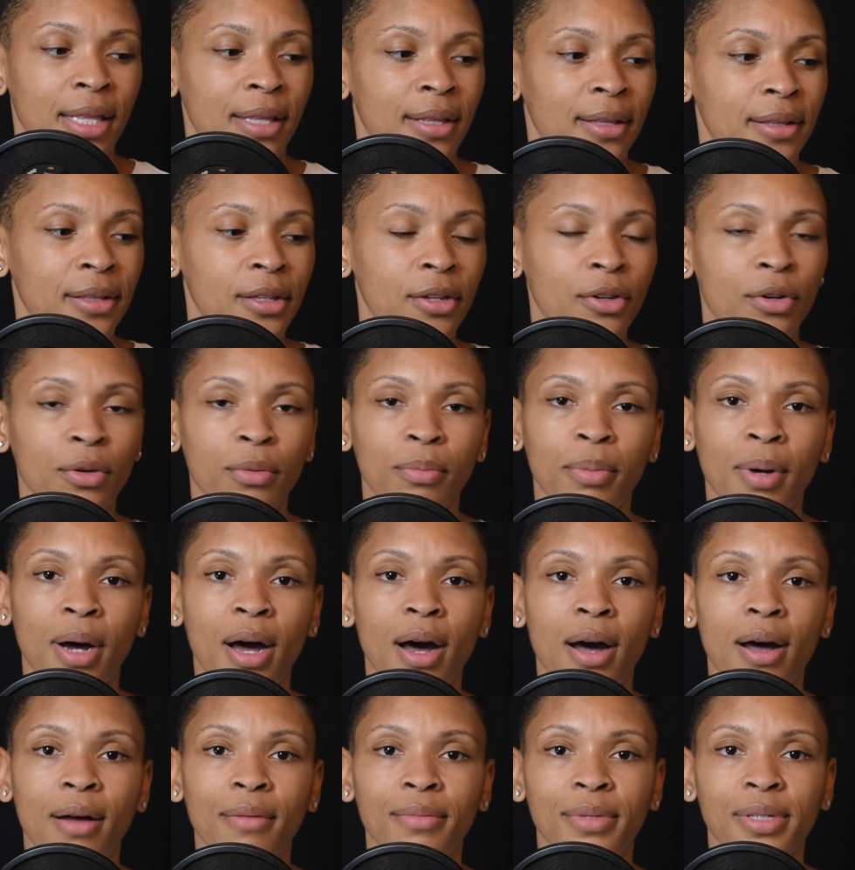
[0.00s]
little
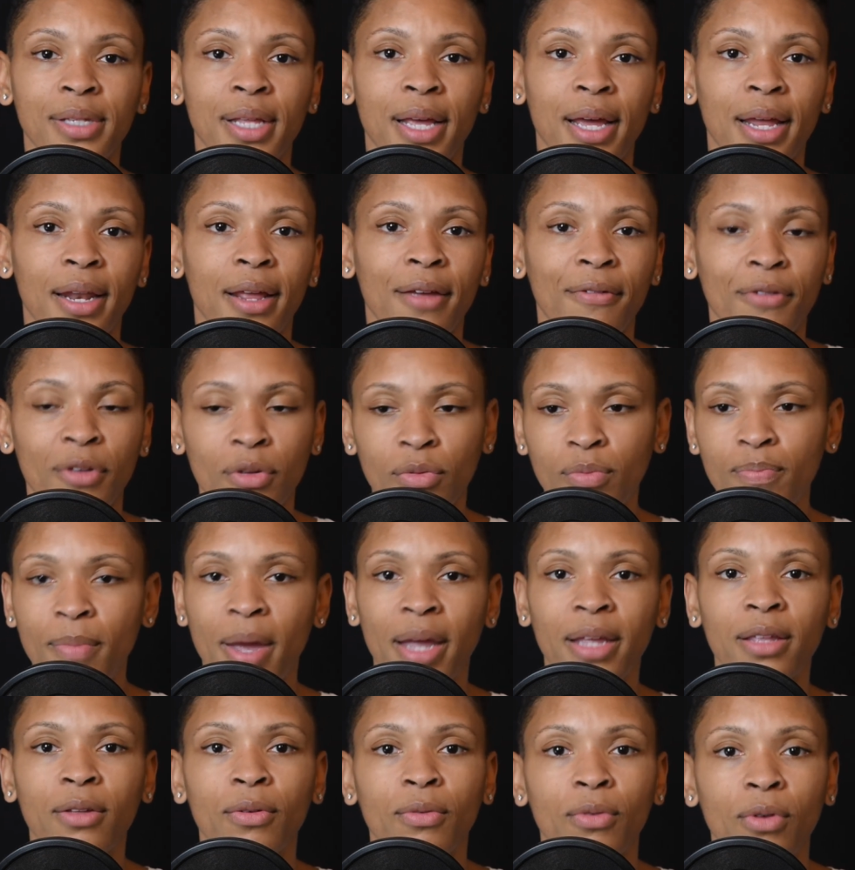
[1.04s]
bombs that if you
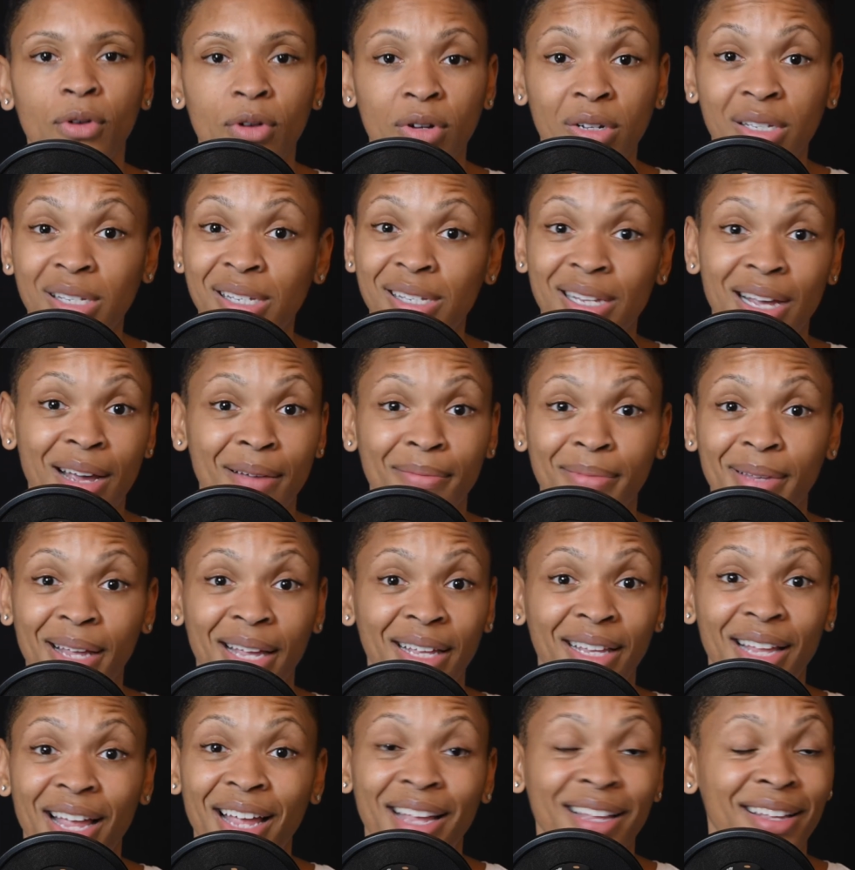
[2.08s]
make the wrong step,
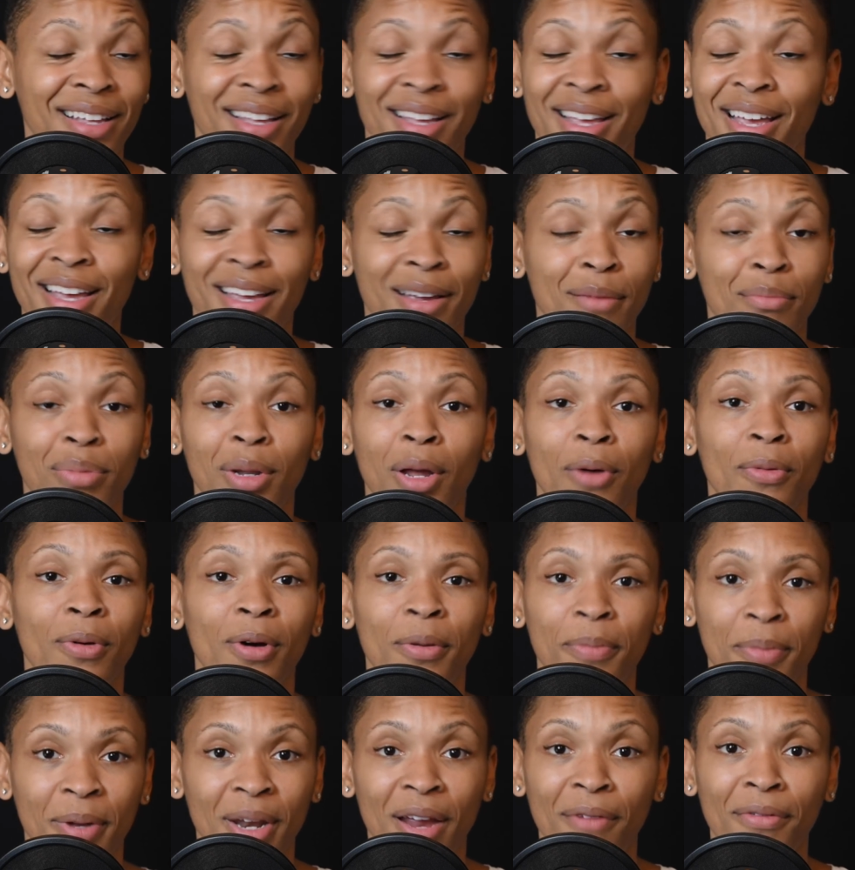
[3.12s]
that it could blow
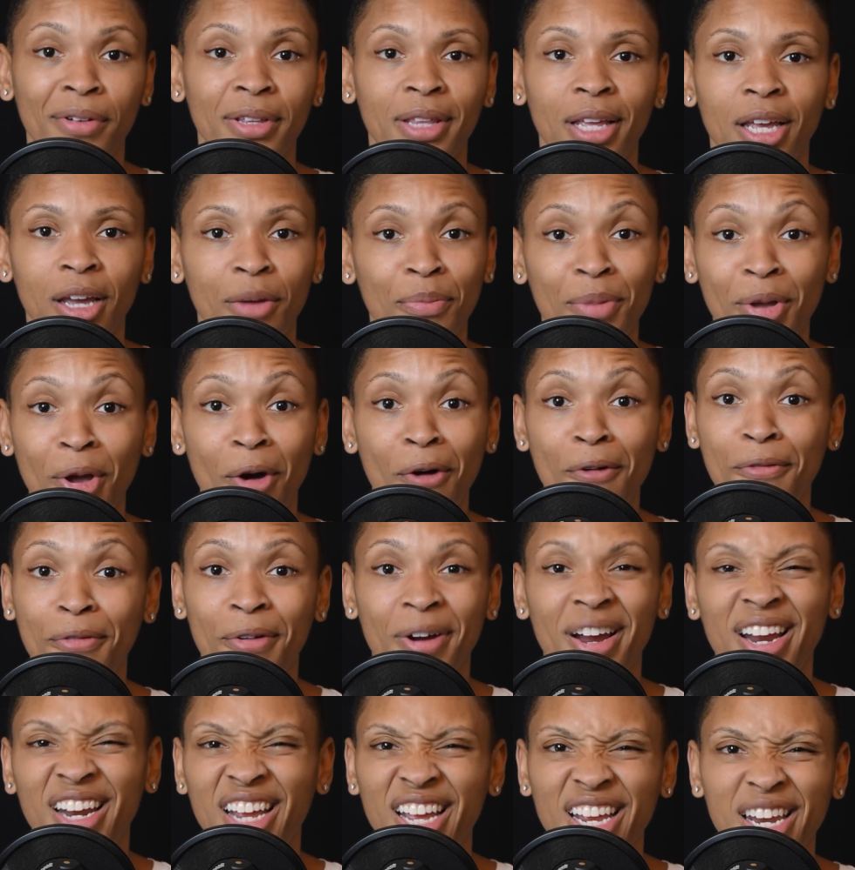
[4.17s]
up and everything could be over
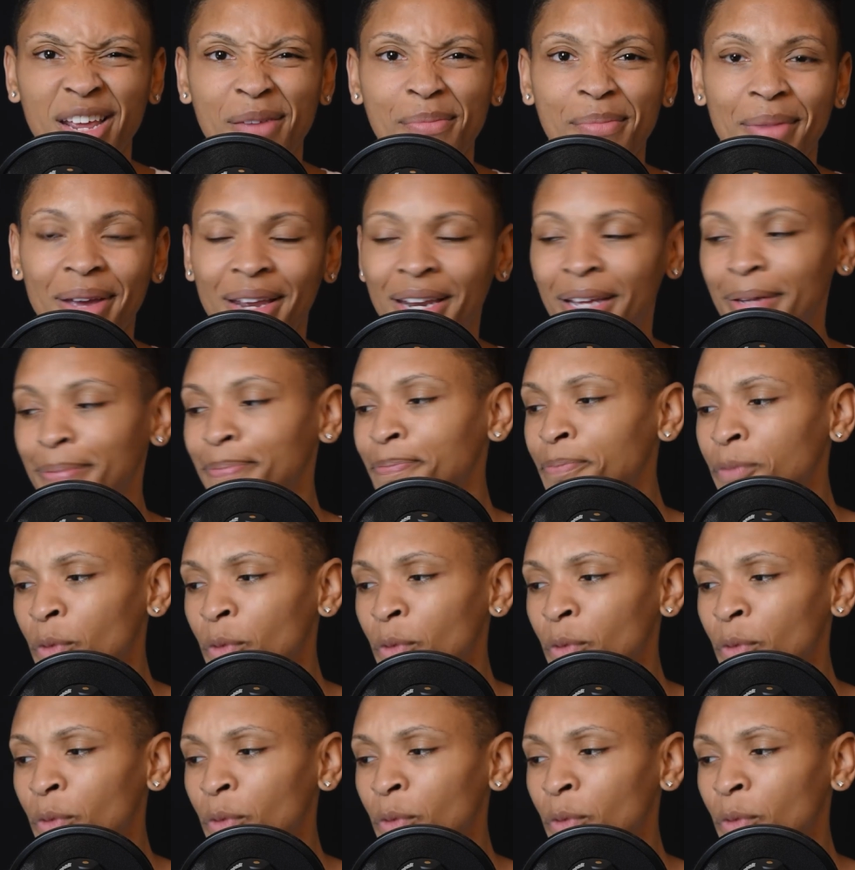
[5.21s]
at any minute.